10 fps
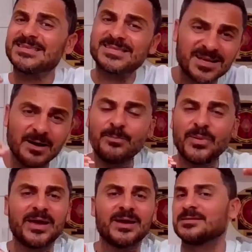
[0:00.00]
Some
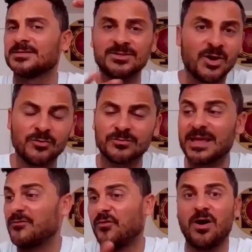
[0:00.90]
players don't,
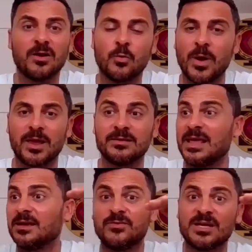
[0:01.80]
they fall away,
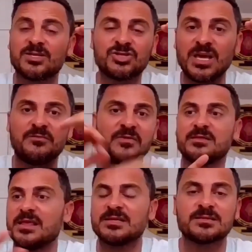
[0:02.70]
they achieve
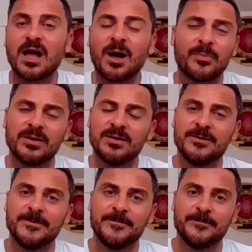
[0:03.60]
and they stop.
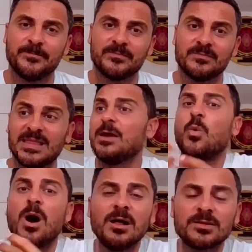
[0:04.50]
They
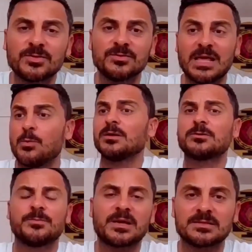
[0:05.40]
want to, they
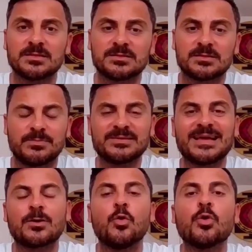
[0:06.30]
want to be consistent,
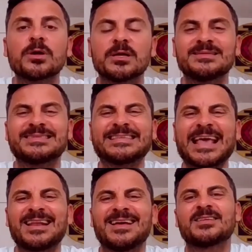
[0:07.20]
but their organs
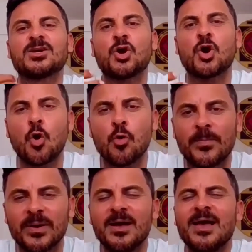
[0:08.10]
cannot
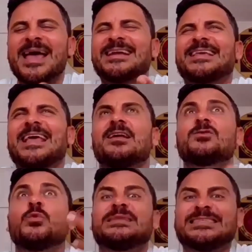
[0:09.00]
cope and
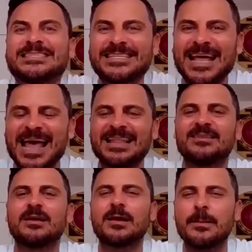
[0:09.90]
cannot
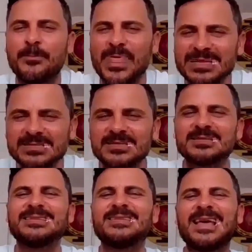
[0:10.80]
withstand the
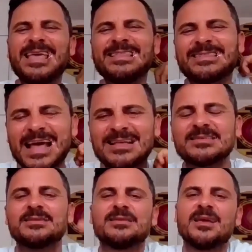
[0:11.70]
capacity, the
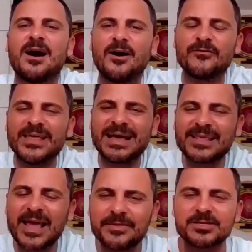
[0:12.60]
intensity of
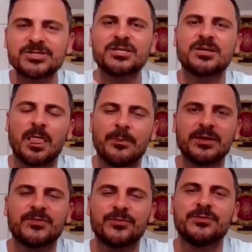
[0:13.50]
that energy
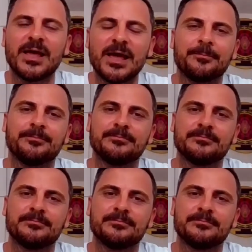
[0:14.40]
coming through them.